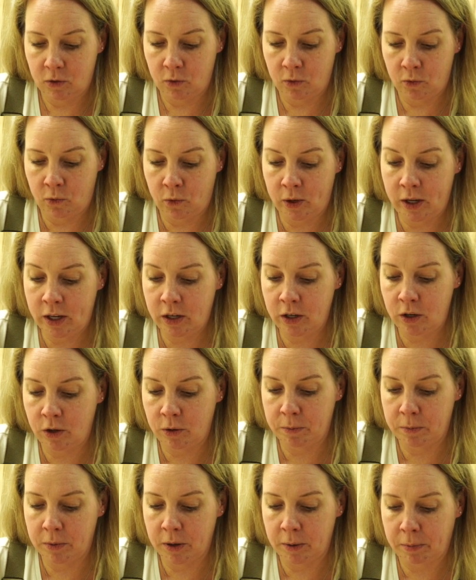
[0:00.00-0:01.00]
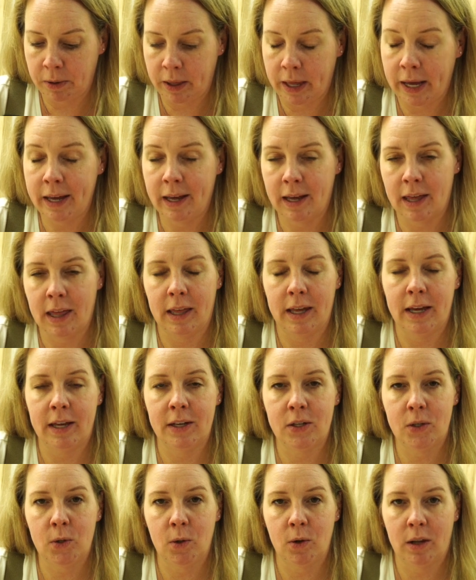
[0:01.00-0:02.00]
when you apply a
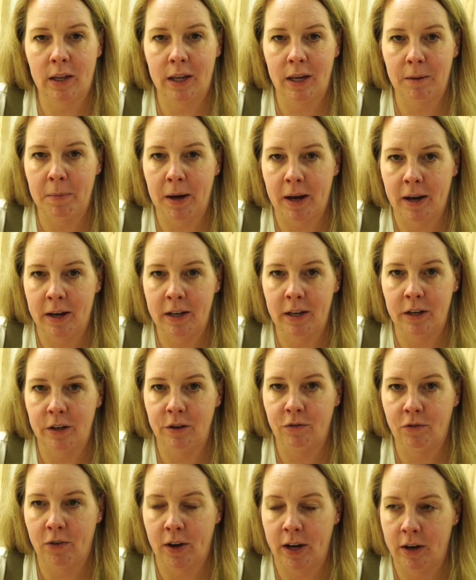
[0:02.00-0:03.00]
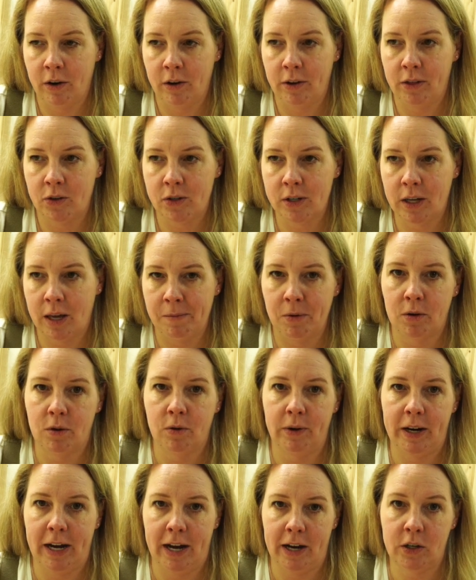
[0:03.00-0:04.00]
glaze to a clay body and you fire it, there's a
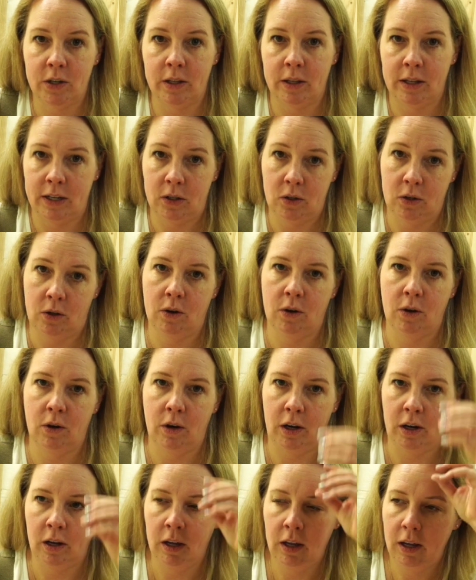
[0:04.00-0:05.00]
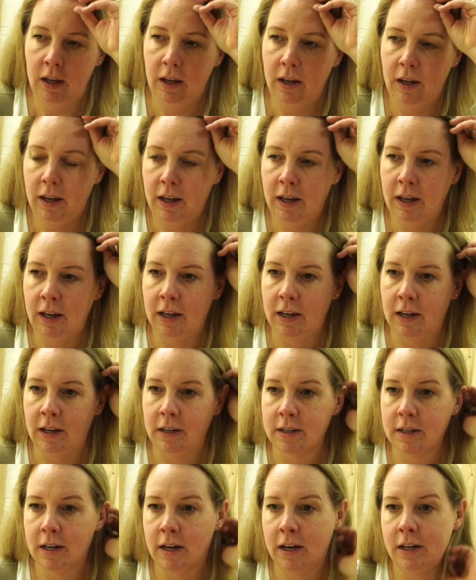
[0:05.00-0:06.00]
chemical reaction that's occurring.
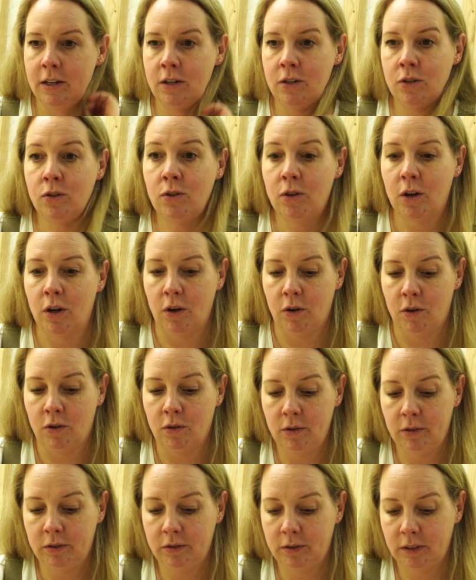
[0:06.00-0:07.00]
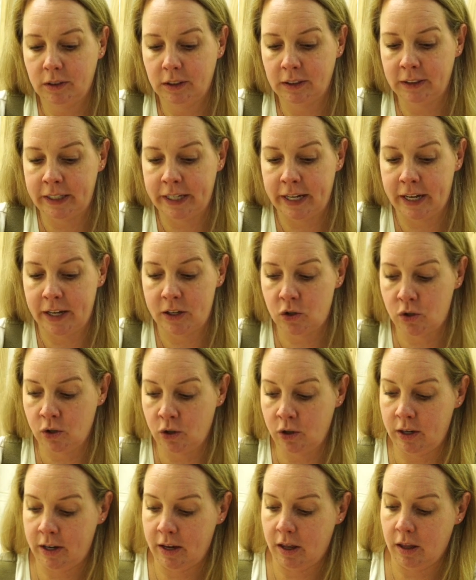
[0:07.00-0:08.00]
And I do know that
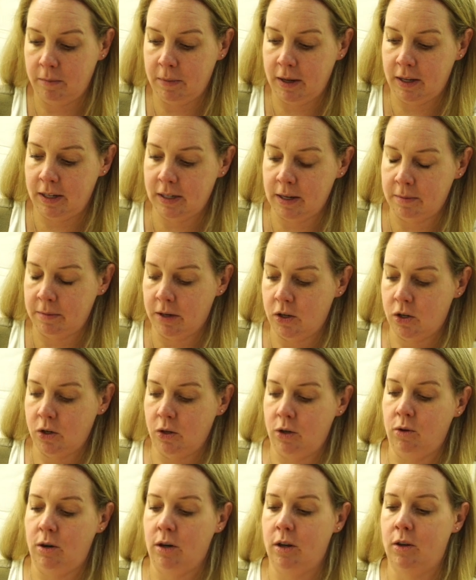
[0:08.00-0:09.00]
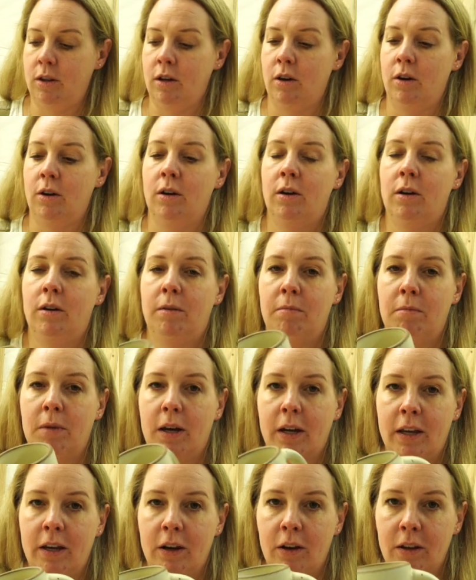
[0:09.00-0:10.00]
certain elements, I'm going to show you another
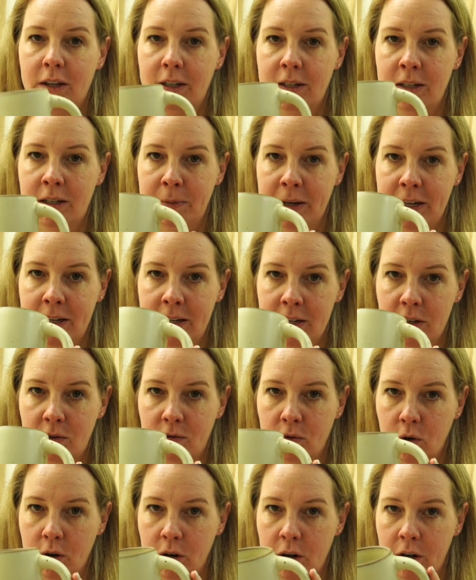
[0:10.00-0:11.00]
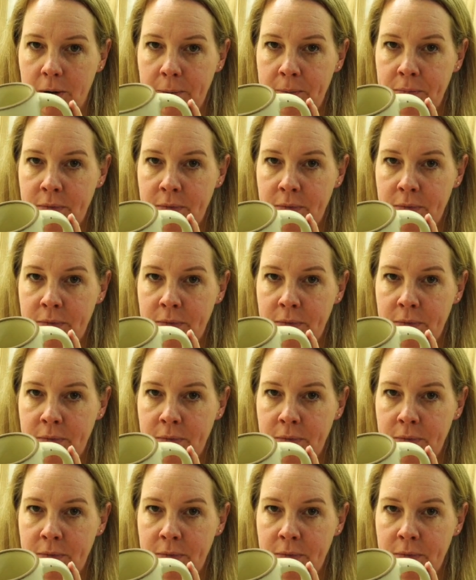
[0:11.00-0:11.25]
mug here. This is by East Fork.